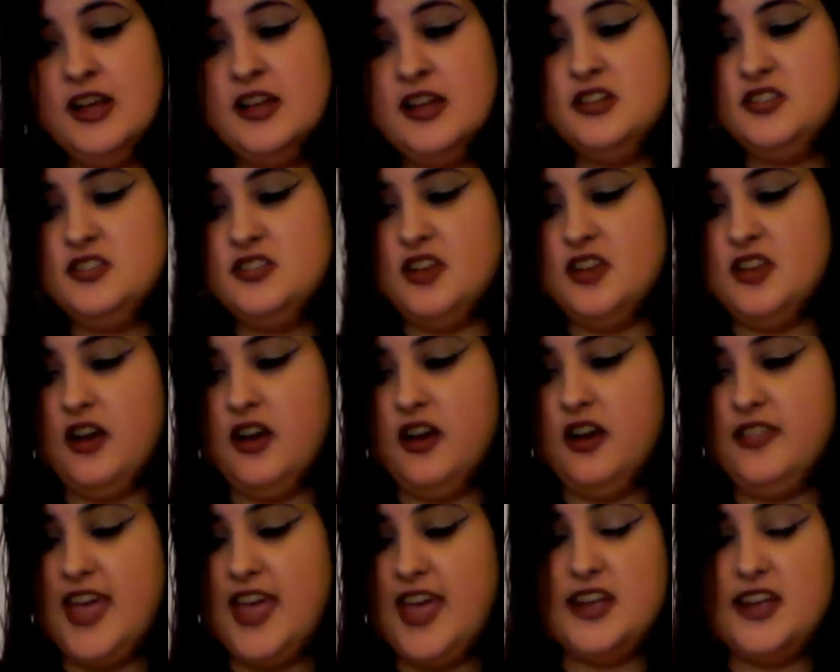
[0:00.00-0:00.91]

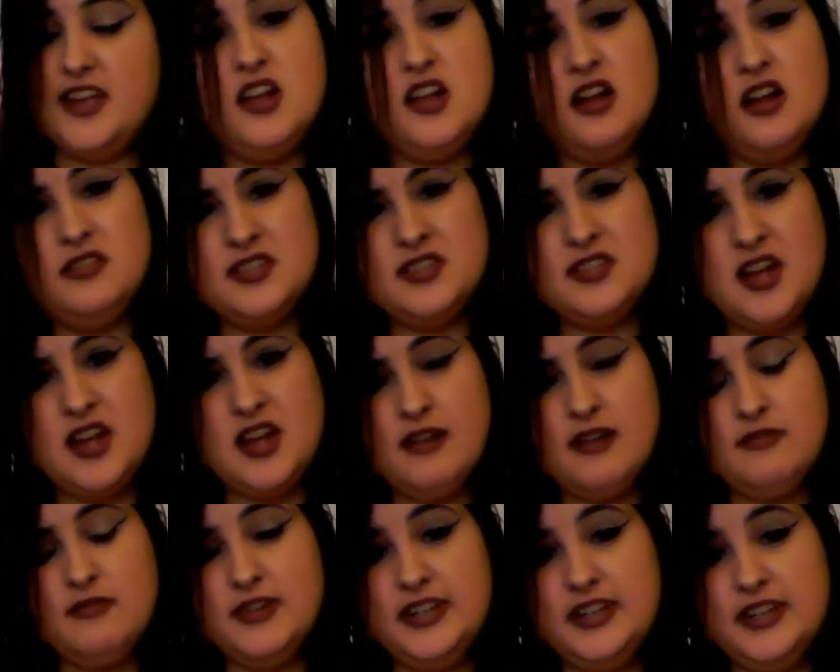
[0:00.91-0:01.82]
So their songs I
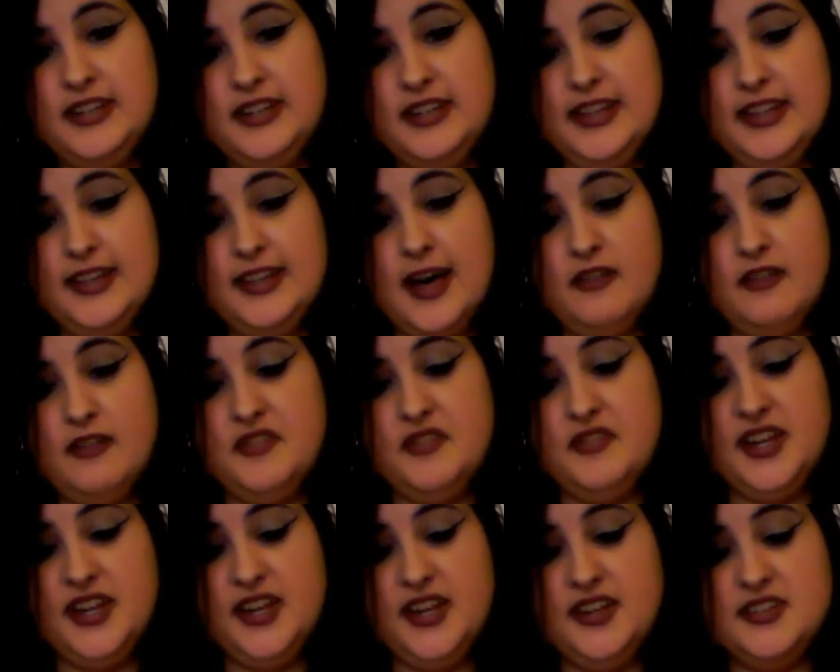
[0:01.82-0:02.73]
really love
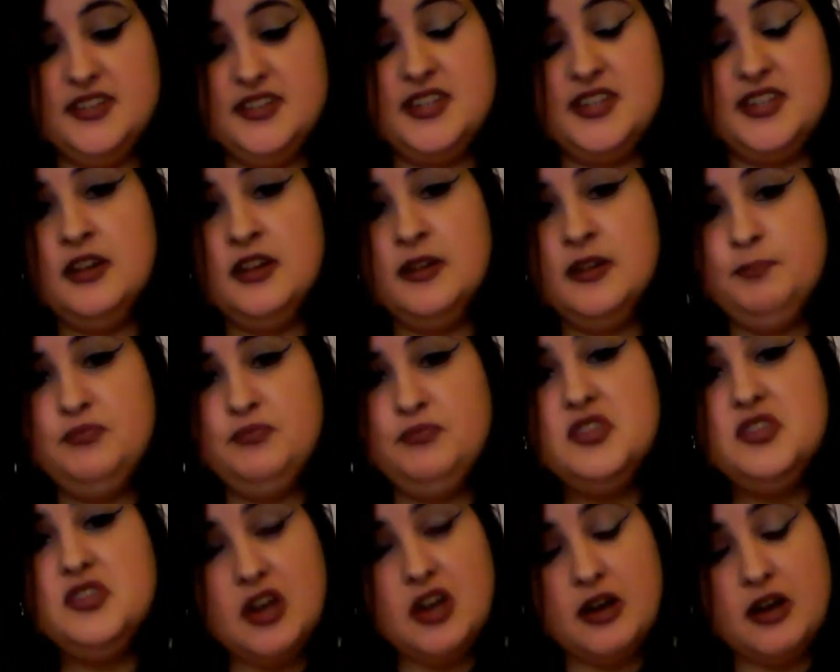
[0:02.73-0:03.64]
is
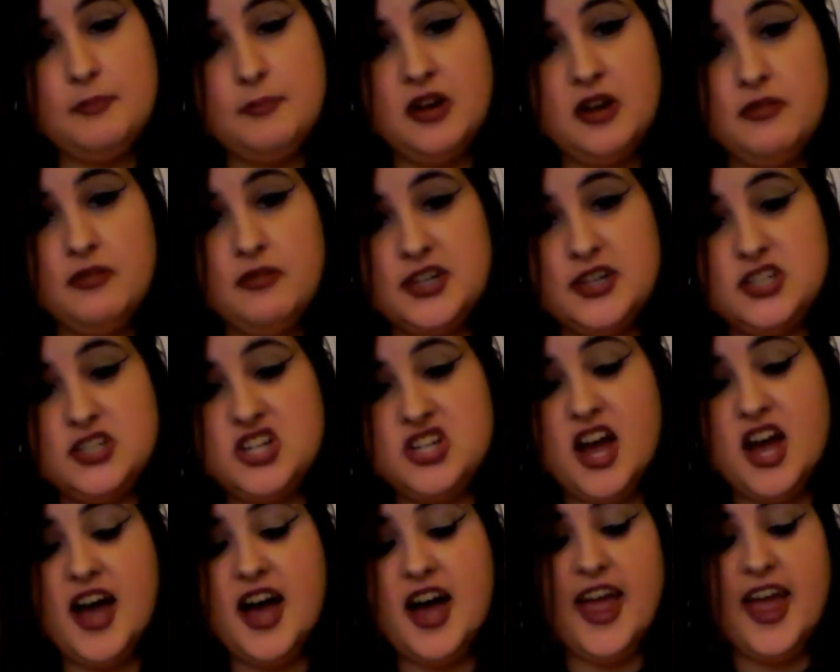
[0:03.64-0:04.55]
Dharma
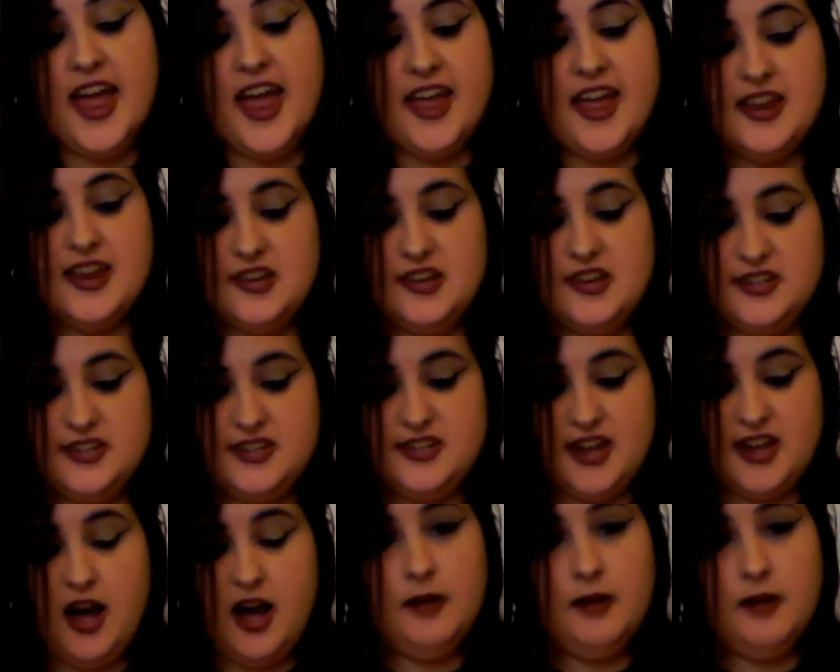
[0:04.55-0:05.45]
Russia and
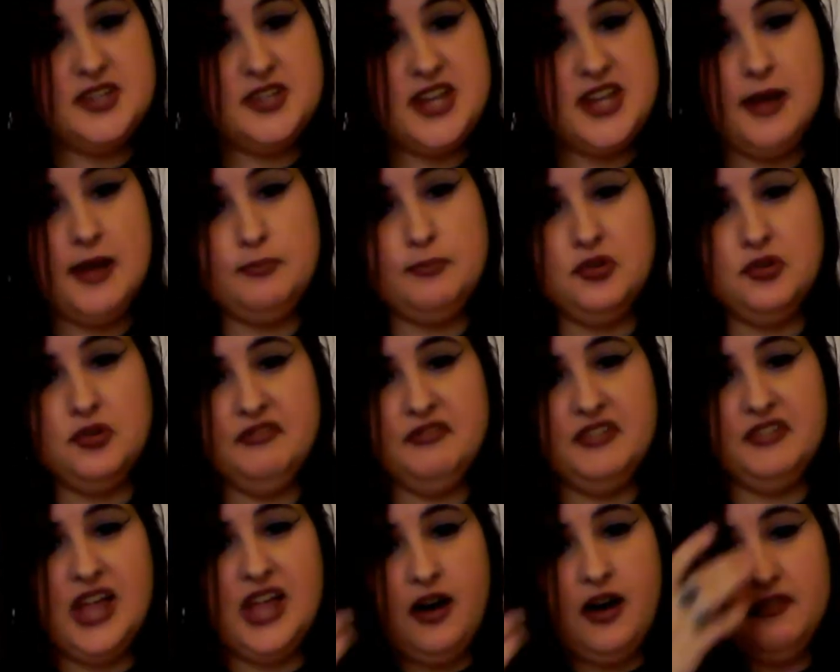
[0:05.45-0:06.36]
Temple of
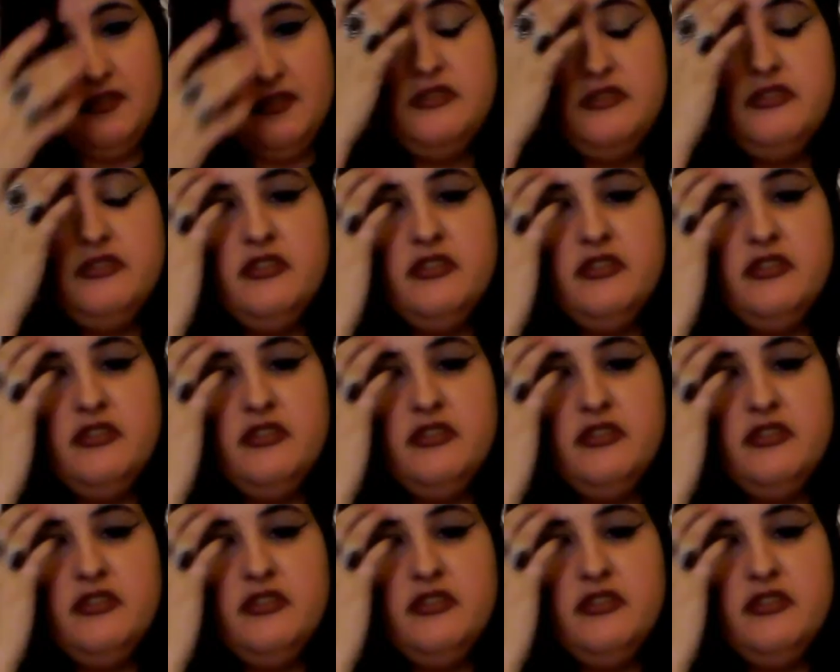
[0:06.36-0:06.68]
Love.